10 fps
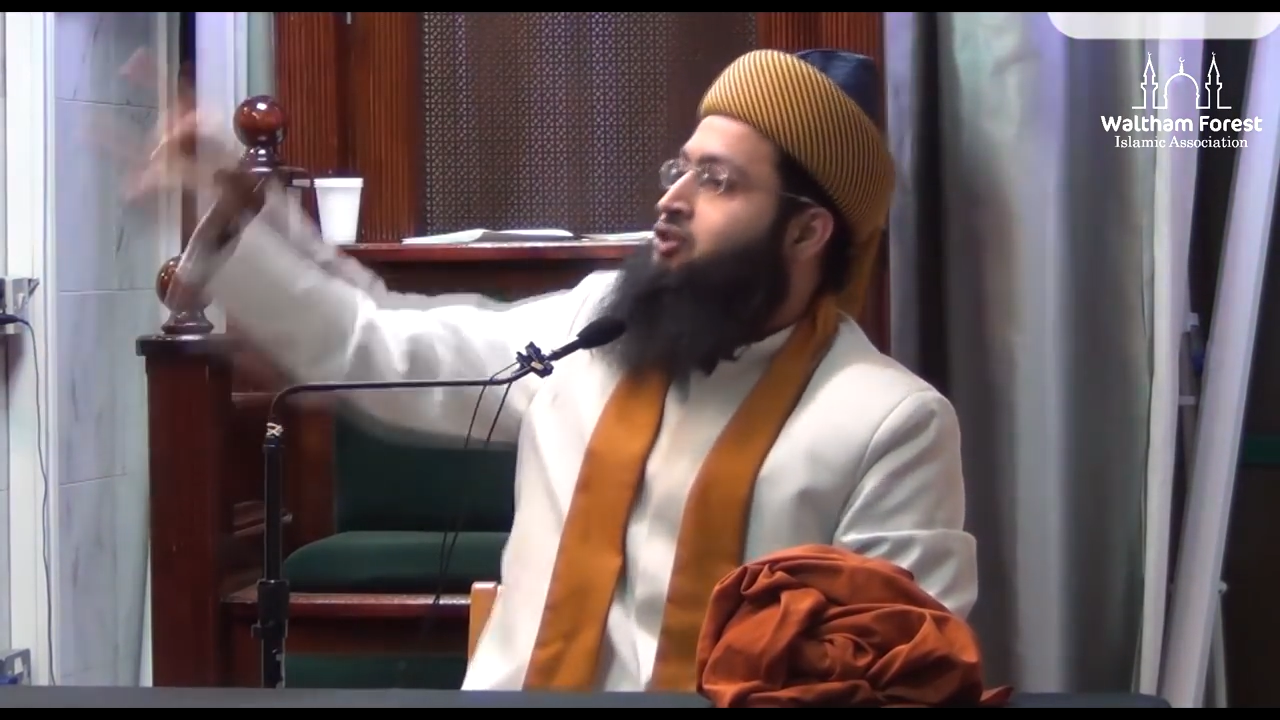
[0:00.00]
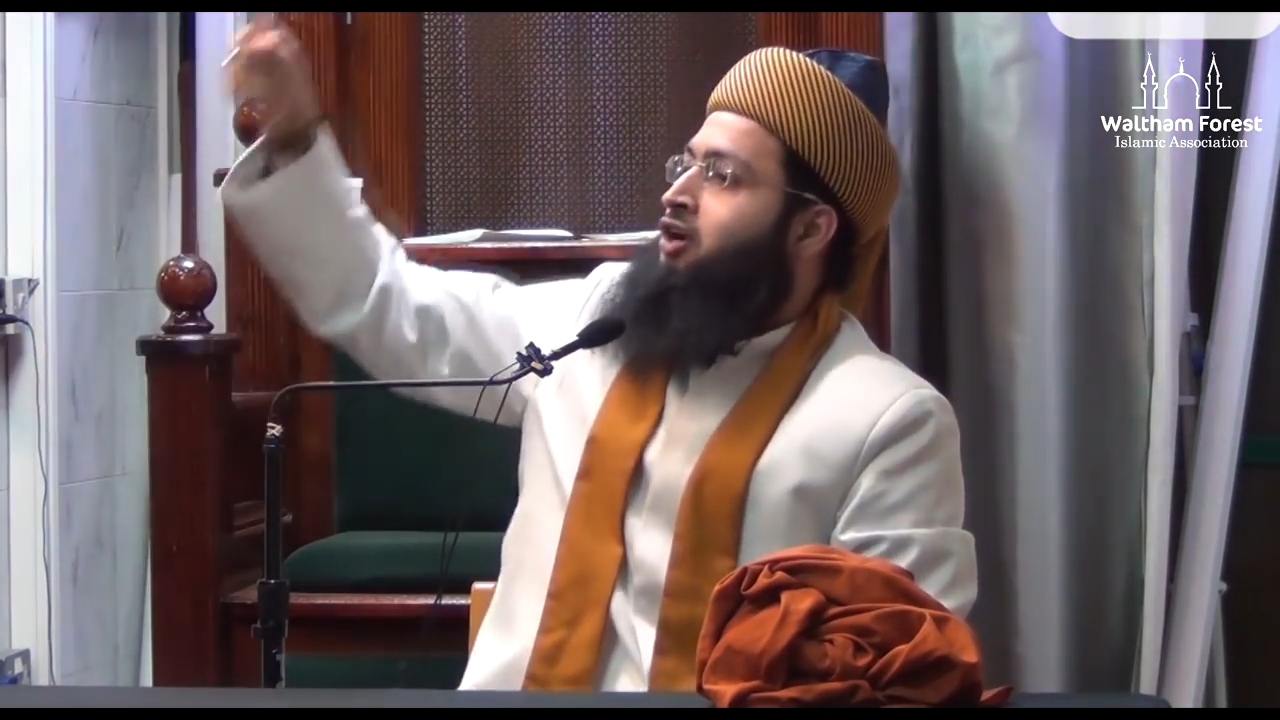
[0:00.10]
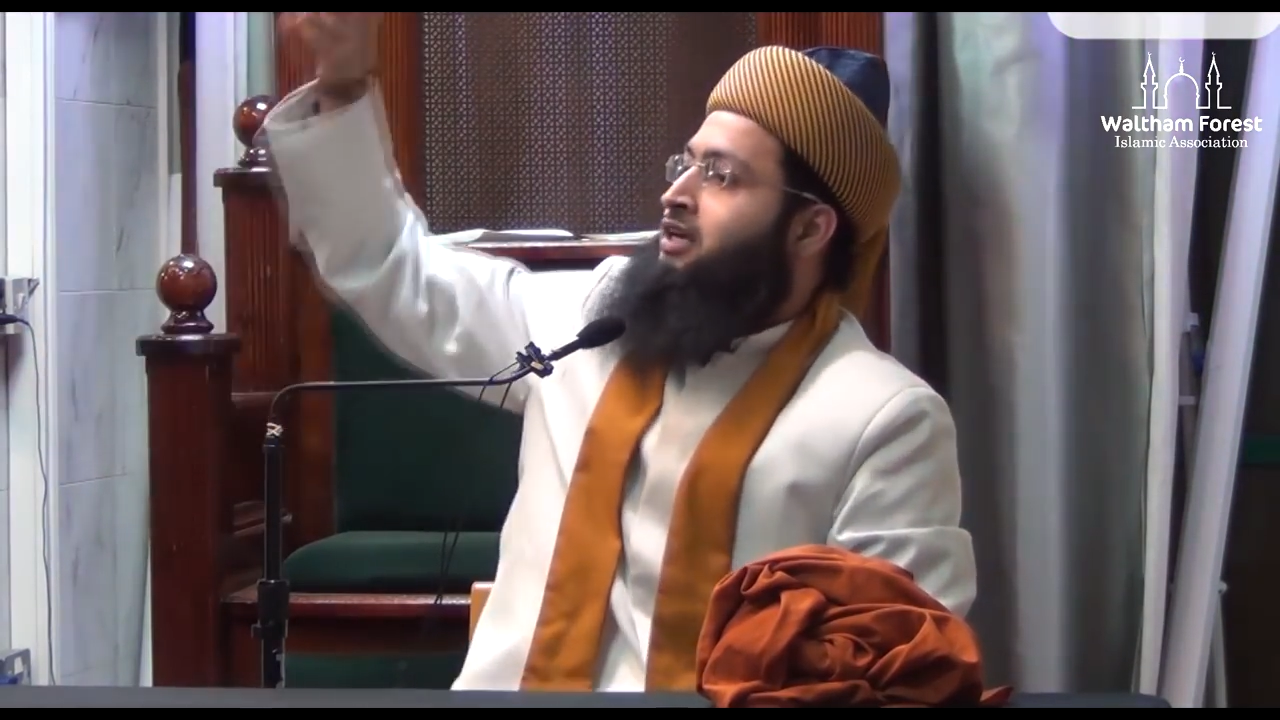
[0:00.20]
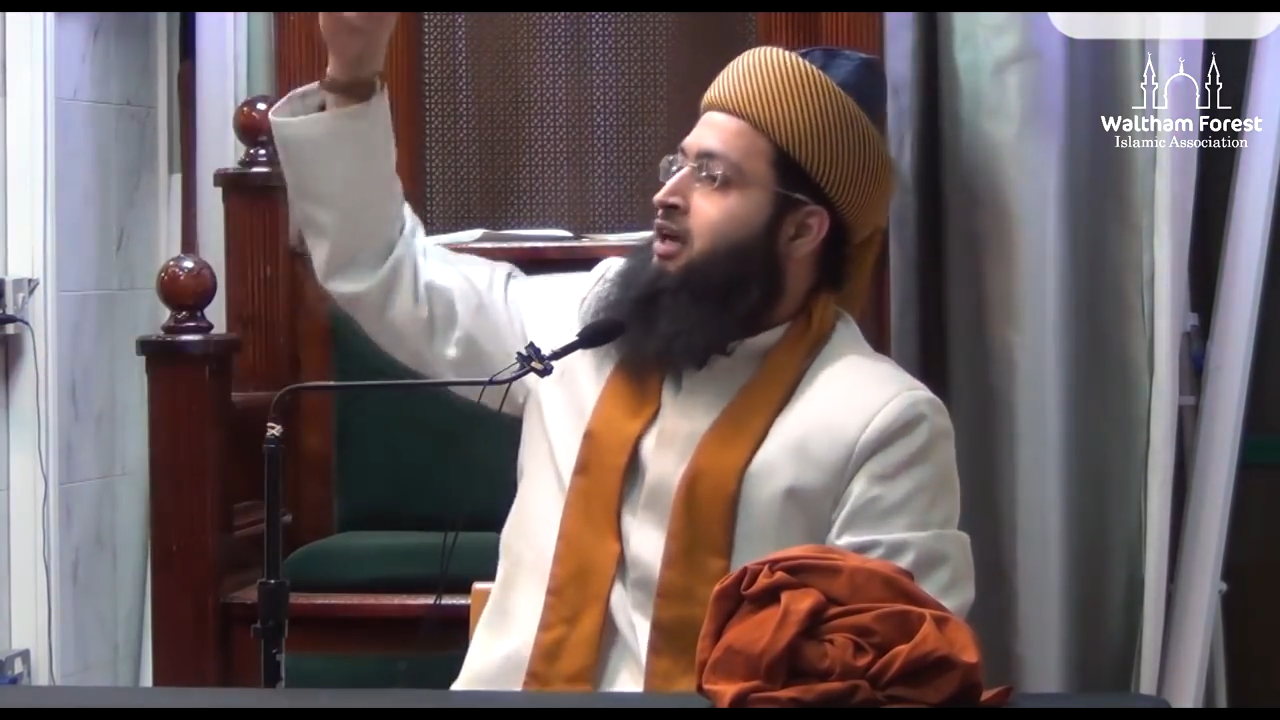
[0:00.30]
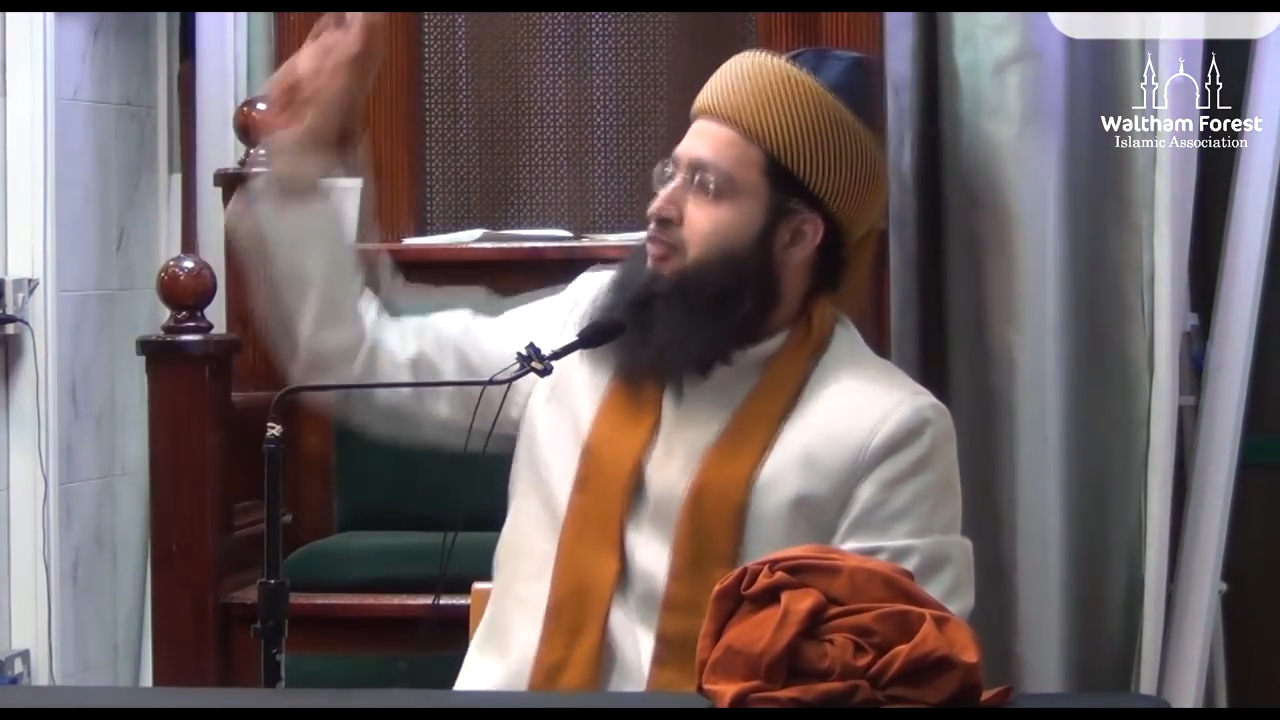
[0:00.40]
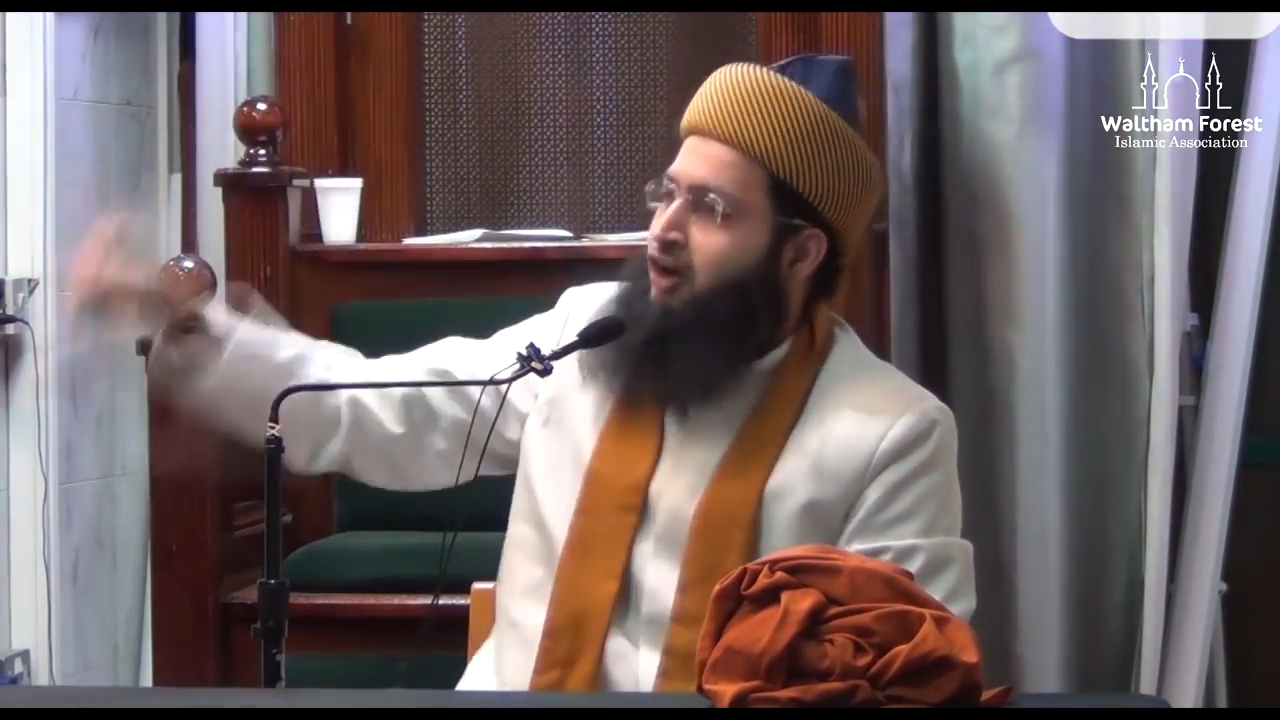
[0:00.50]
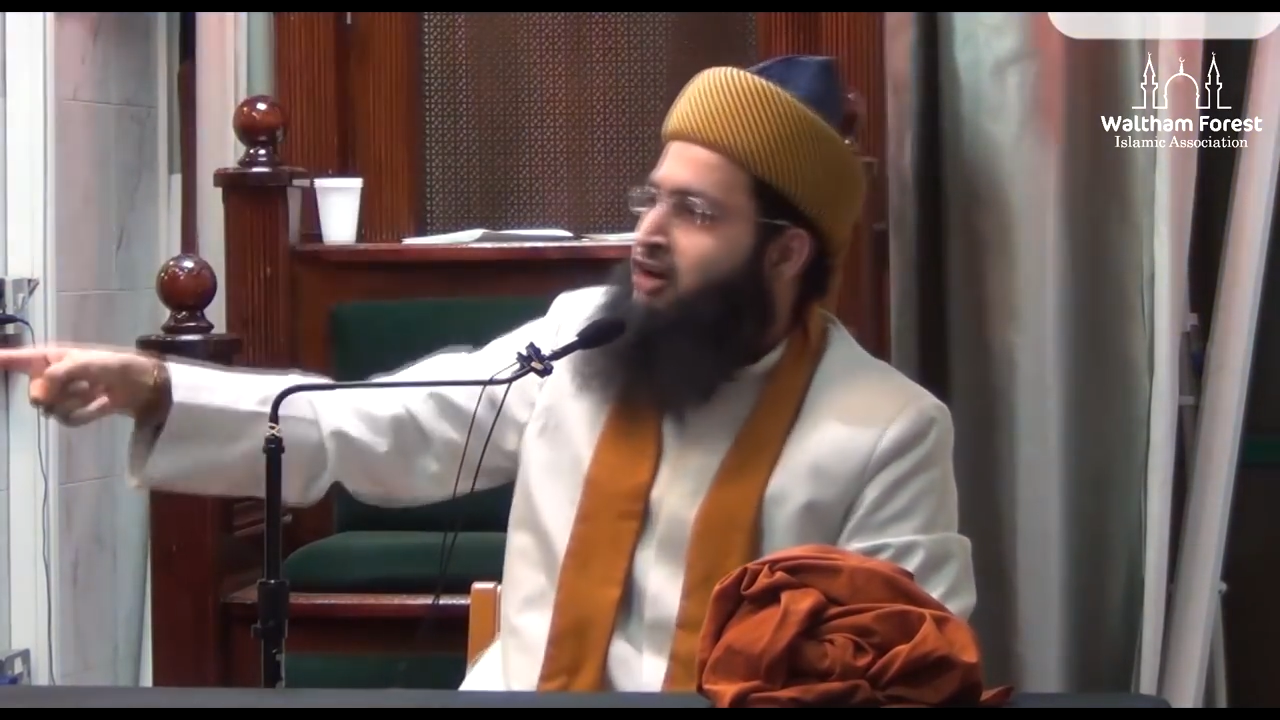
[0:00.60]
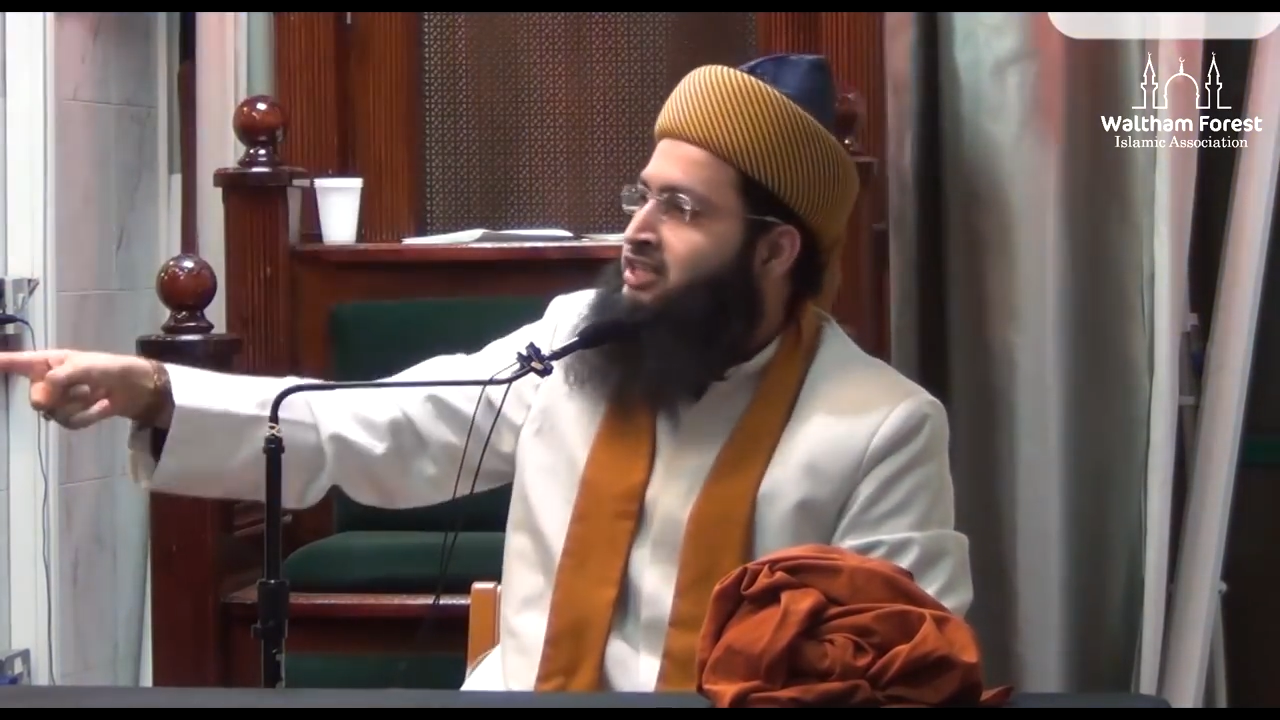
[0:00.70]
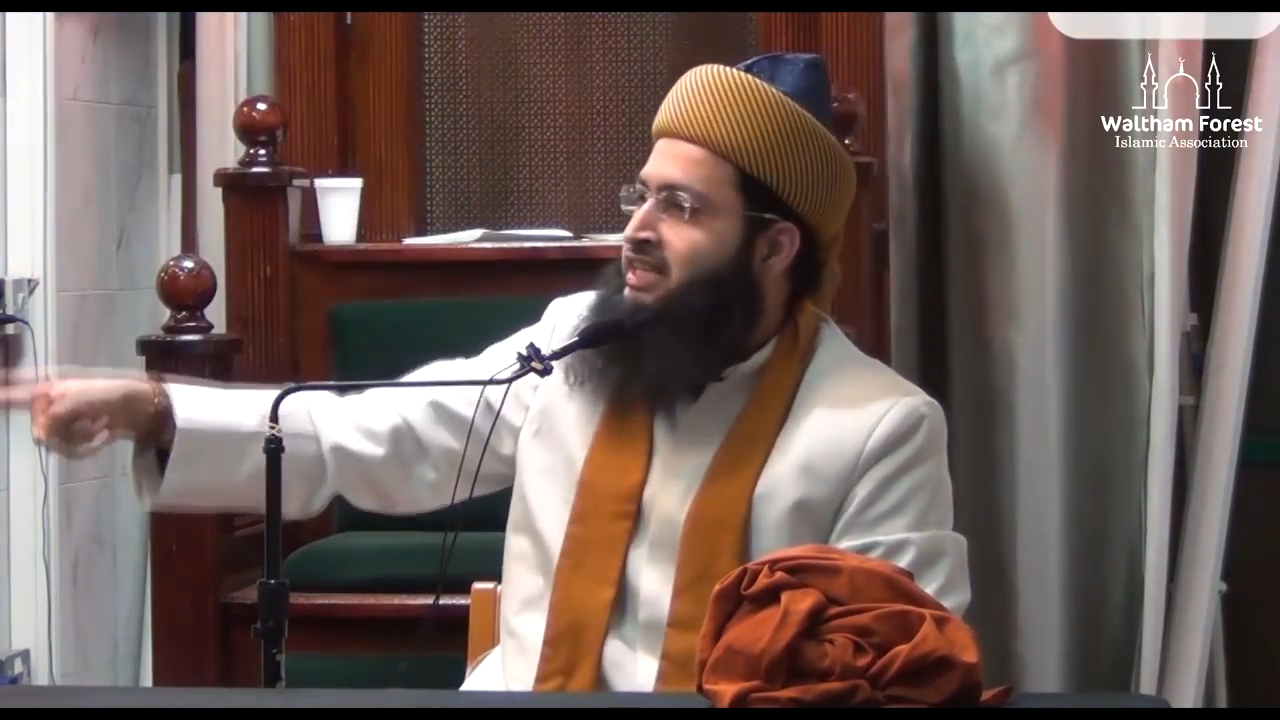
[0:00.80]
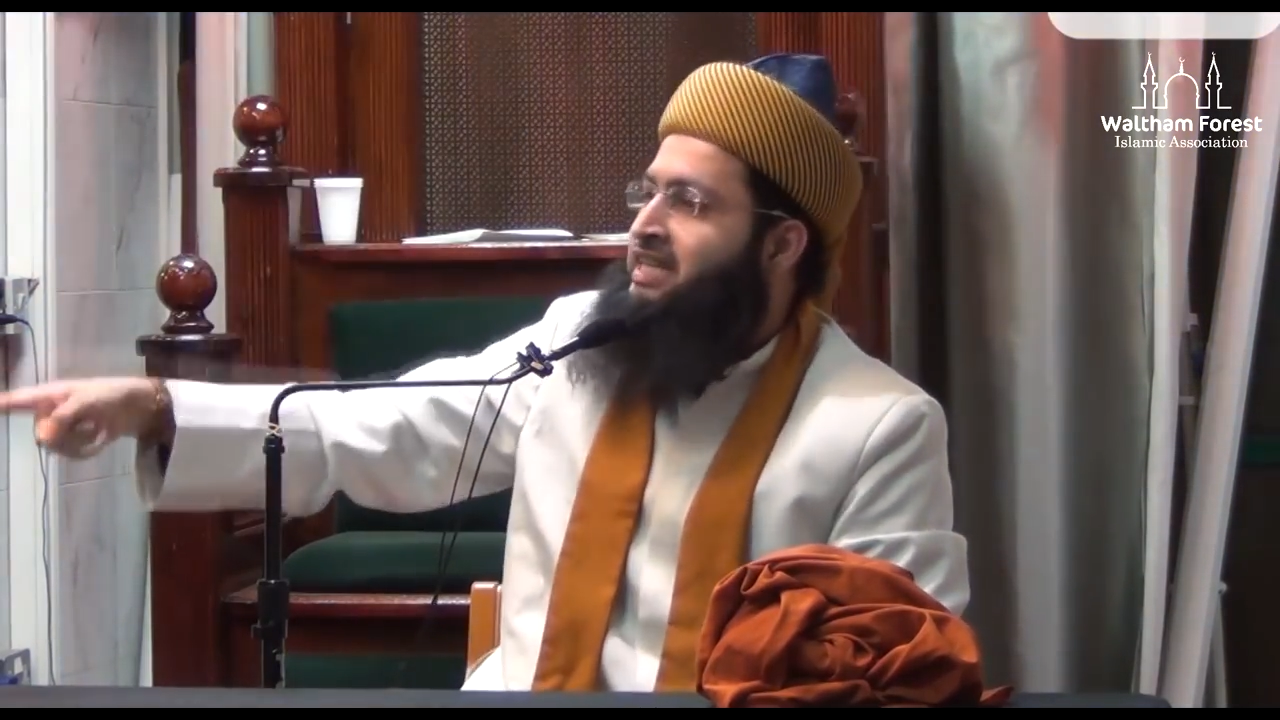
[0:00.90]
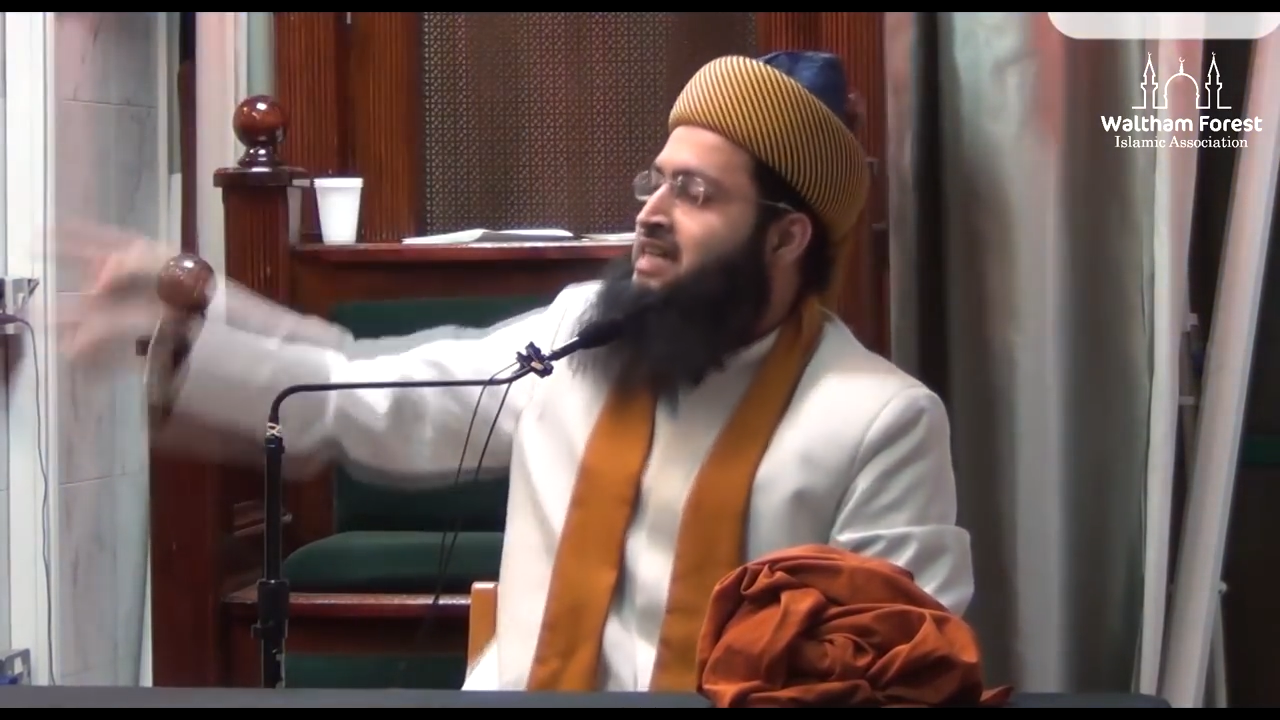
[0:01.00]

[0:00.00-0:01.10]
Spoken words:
not in authority.